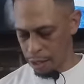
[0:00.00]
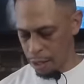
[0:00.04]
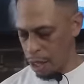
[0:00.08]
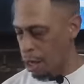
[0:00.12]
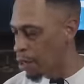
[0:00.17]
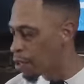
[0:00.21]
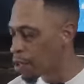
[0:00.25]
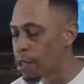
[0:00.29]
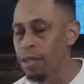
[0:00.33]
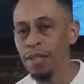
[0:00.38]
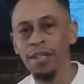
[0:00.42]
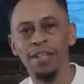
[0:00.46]

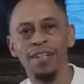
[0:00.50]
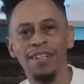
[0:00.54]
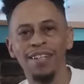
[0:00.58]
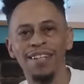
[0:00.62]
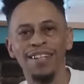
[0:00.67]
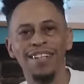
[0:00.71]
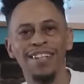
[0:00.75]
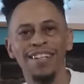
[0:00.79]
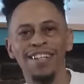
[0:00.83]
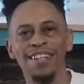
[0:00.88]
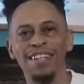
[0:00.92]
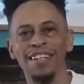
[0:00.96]
Oh.
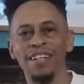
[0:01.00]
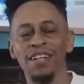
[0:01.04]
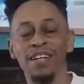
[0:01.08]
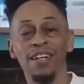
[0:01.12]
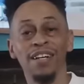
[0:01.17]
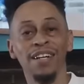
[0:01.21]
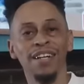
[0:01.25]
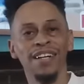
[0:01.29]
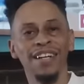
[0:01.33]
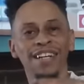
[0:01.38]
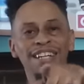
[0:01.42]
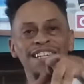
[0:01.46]

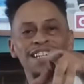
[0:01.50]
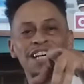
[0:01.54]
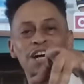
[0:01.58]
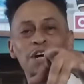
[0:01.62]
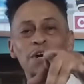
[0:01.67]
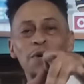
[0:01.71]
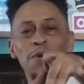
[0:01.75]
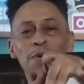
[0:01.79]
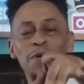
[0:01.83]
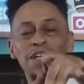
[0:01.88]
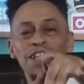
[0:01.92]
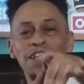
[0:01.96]

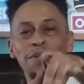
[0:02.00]
Yo,